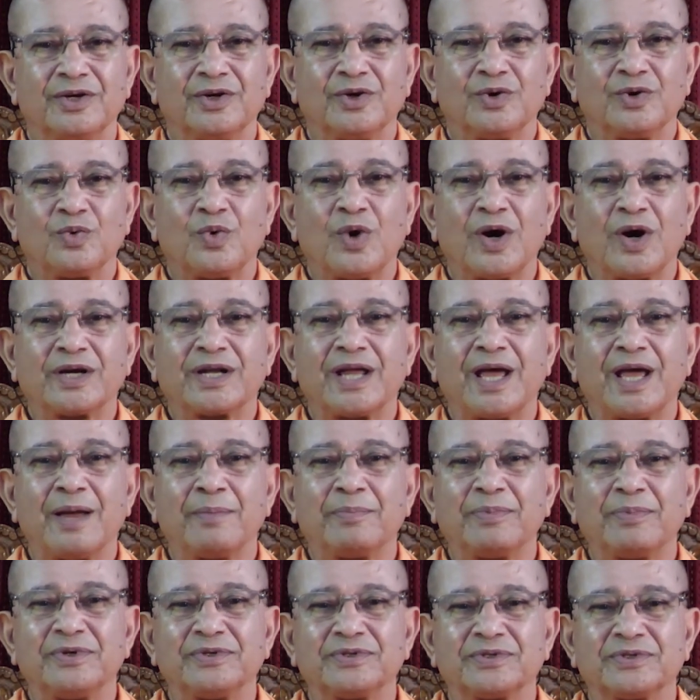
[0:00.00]
What
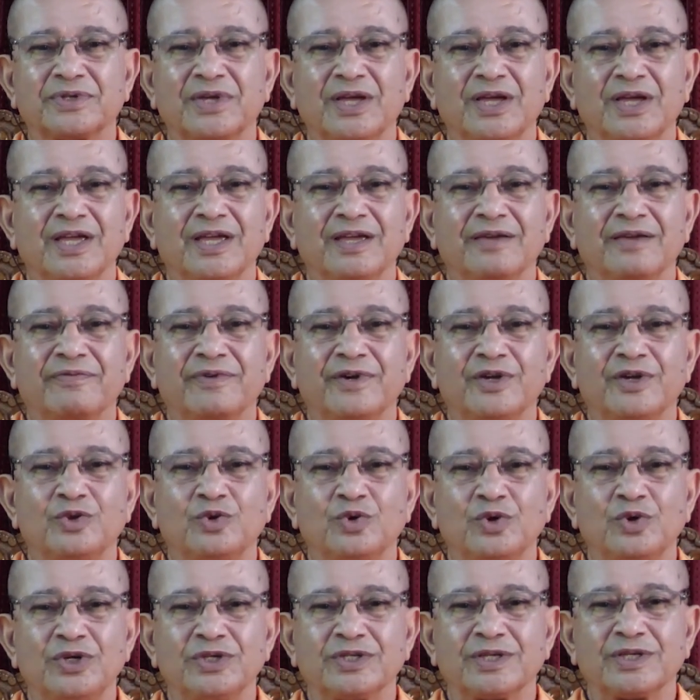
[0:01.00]
happens if
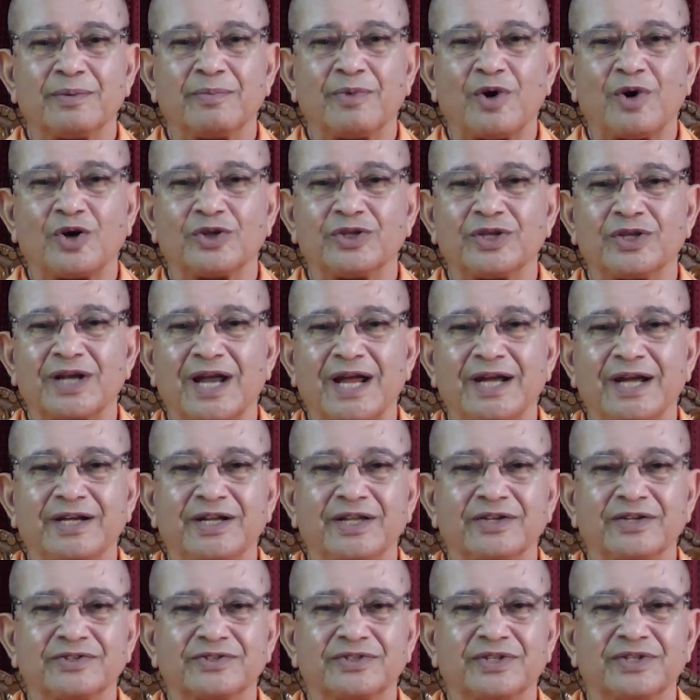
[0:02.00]
Hinduism or the
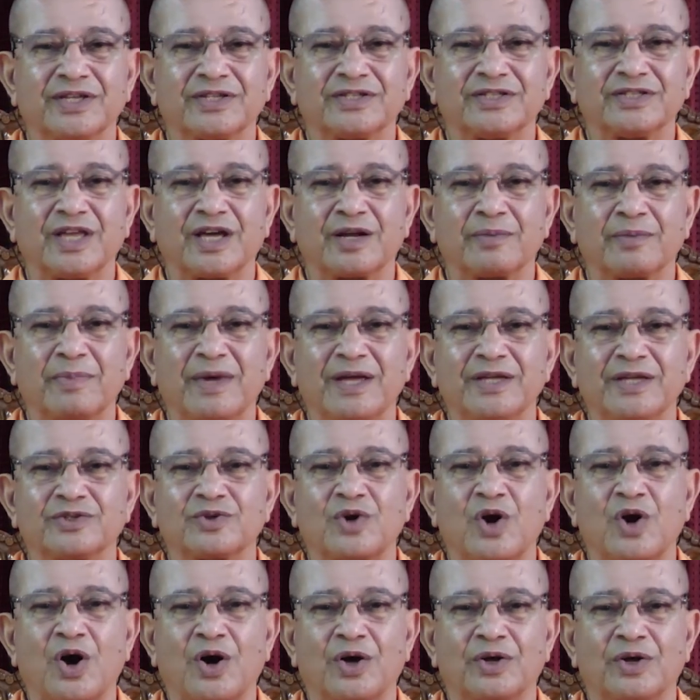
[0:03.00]
righteousness, dharma is
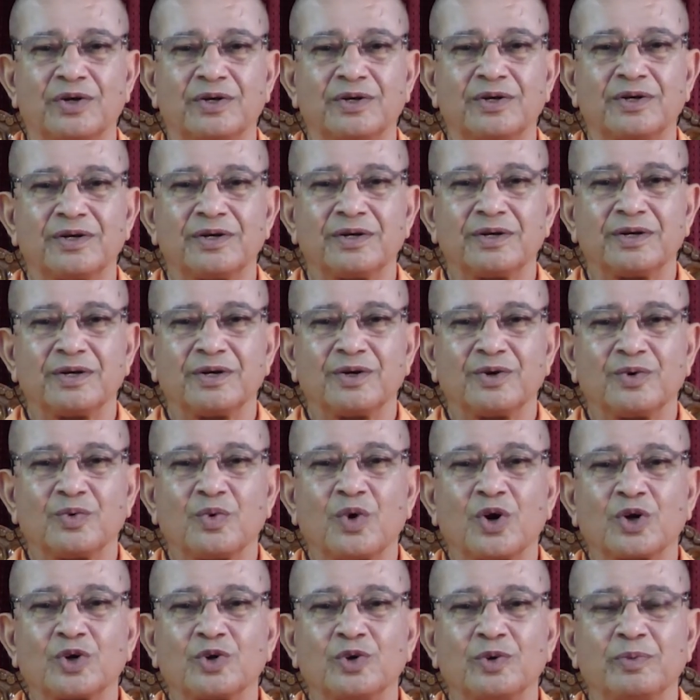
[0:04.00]
gone?
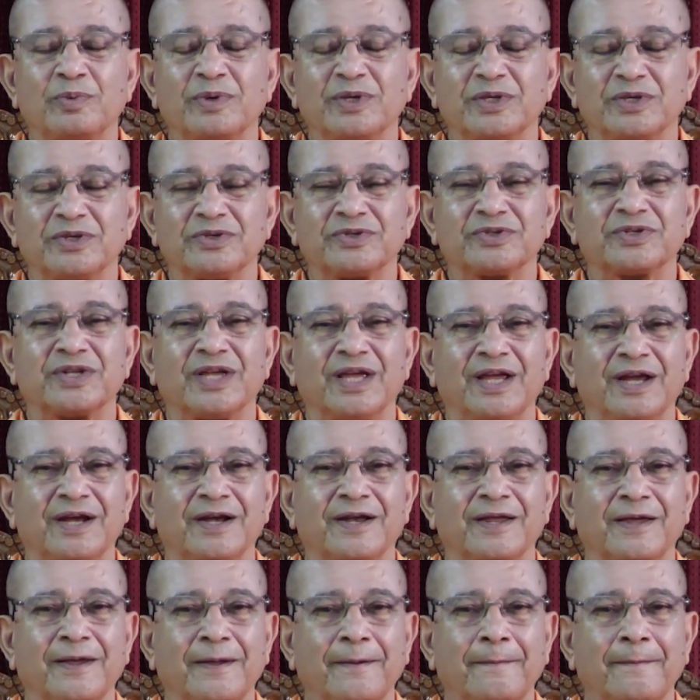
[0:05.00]
What would be the state?